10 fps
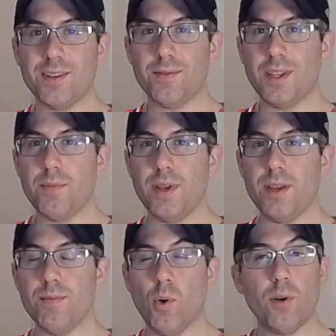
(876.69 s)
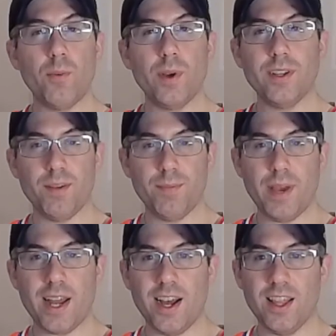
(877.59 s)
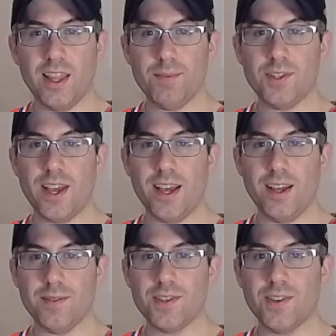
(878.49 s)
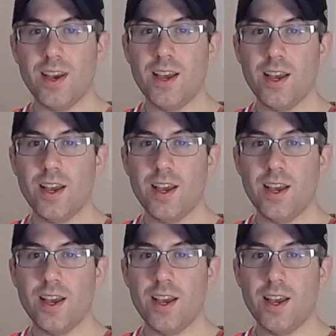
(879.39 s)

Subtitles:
if they'd be more willing to bet on themselves.